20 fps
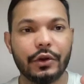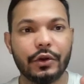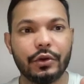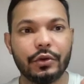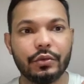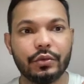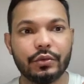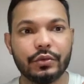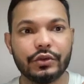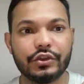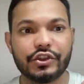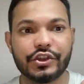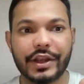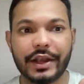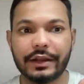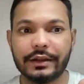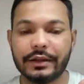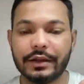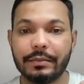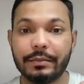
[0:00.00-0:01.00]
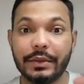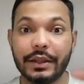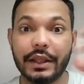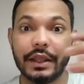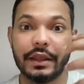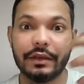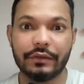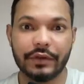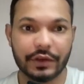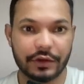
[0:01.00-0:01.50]
to check the
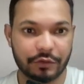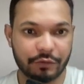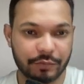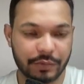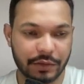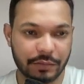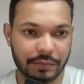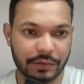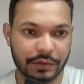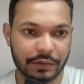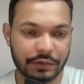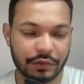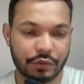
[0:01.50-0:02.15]
behavior of people,